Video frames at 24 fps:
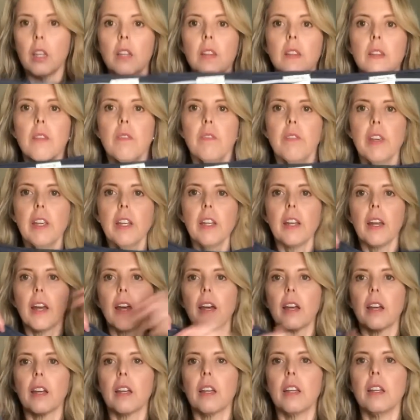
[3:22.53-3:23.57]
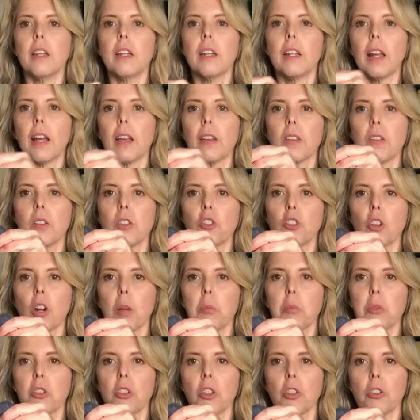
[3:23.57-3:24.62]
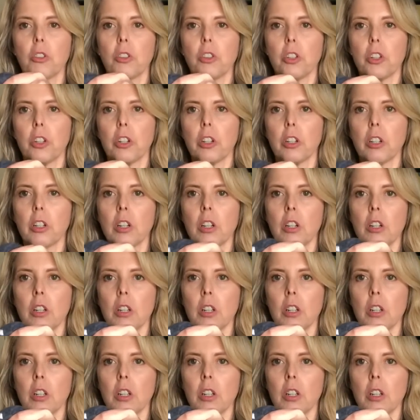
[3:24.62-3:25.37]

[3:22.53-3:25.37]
It's a V-neck. It has the drop shoulder,